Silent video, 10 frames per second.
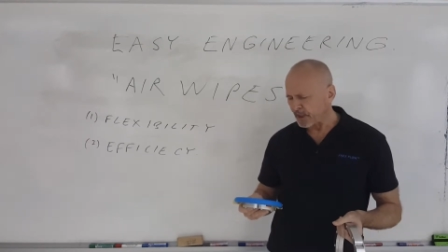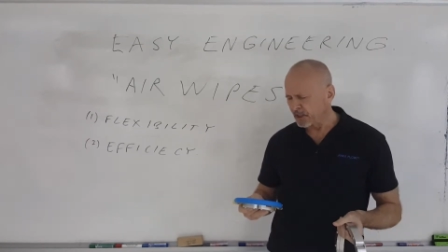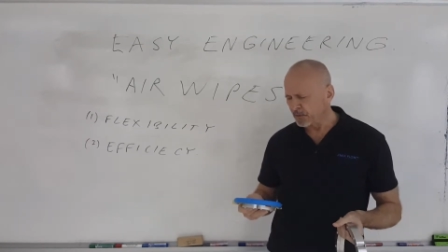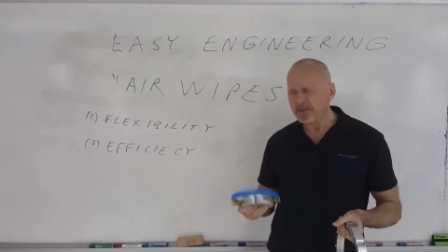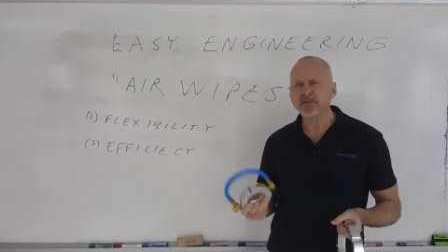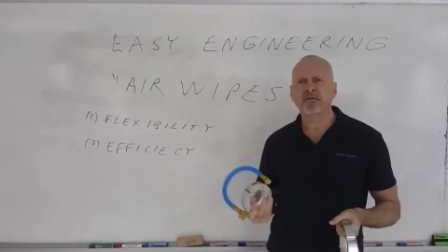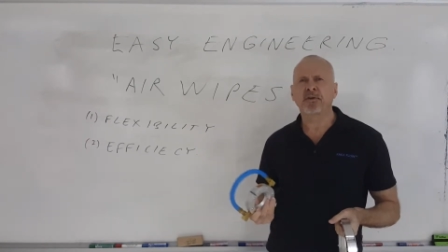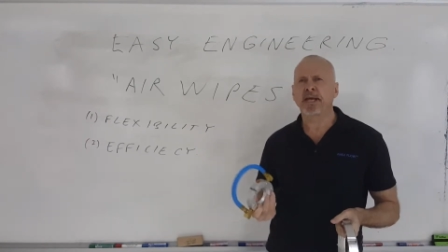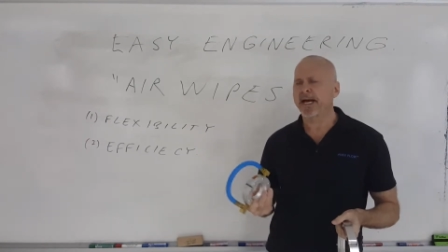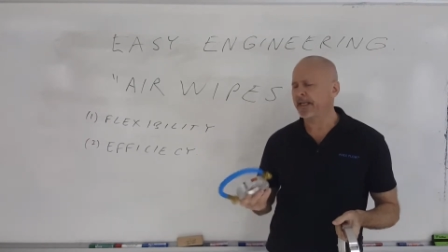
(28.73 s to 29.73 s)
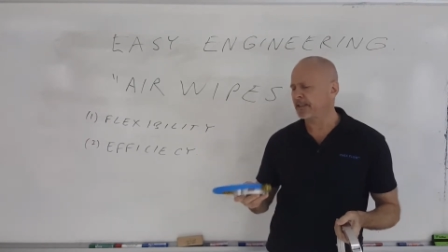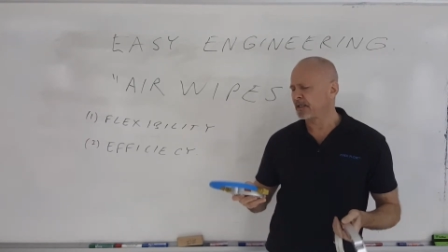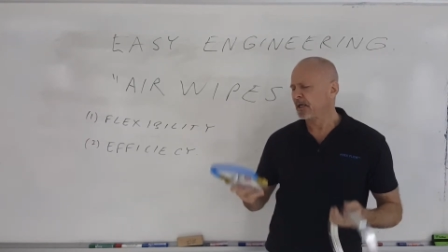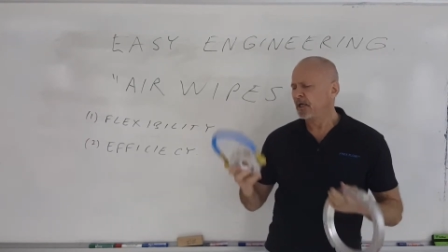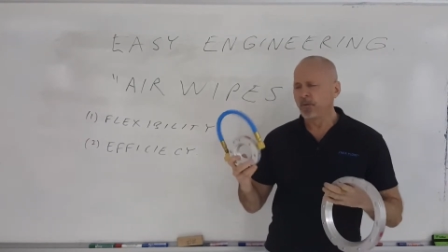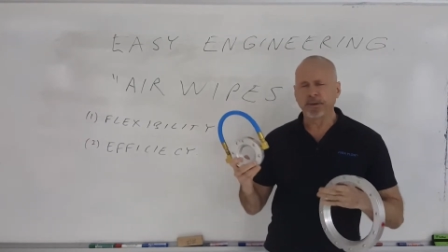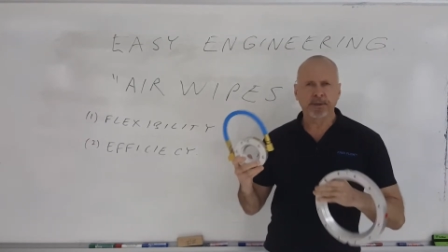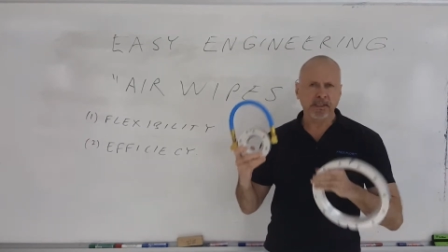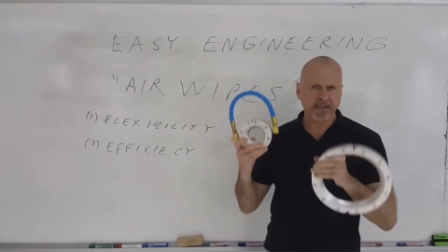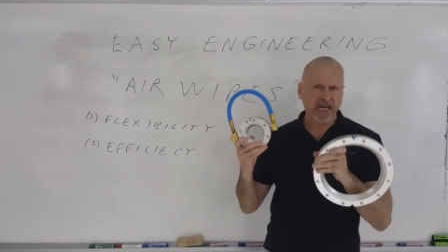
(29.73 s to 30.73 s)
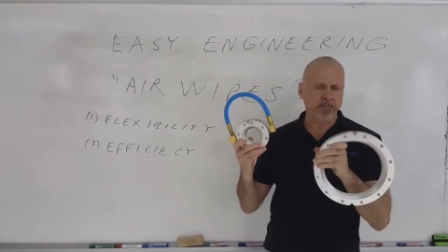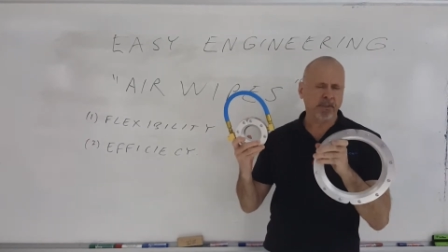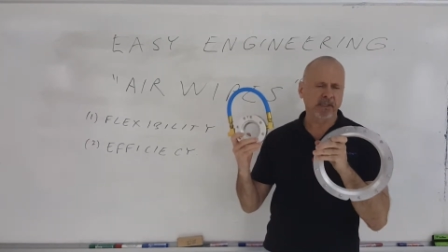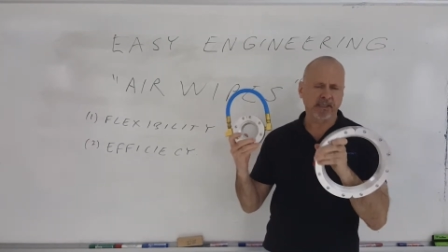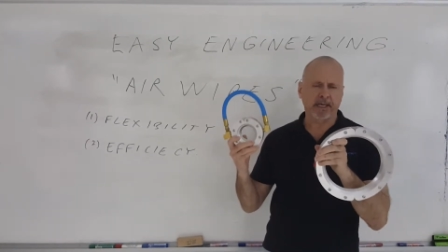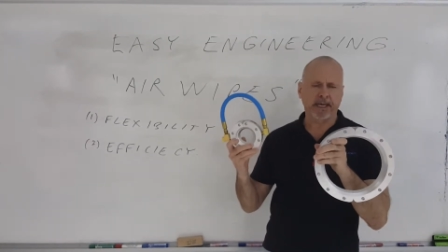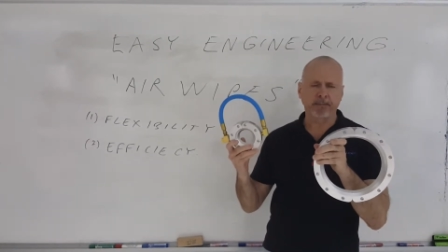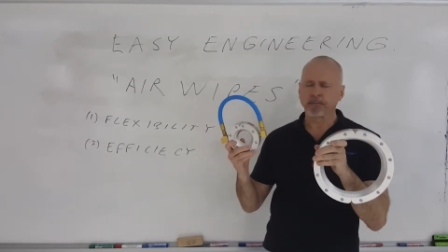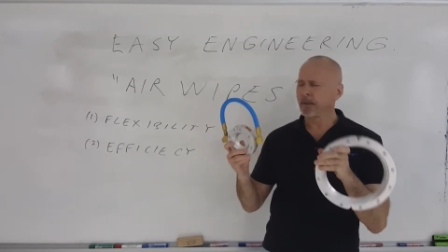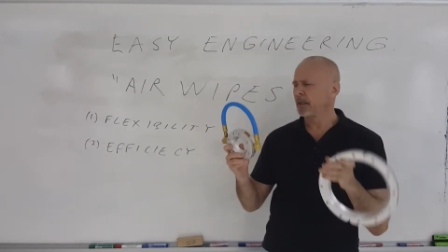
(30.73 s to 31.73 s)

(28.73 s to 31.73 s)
The reason for that is, with this type of design,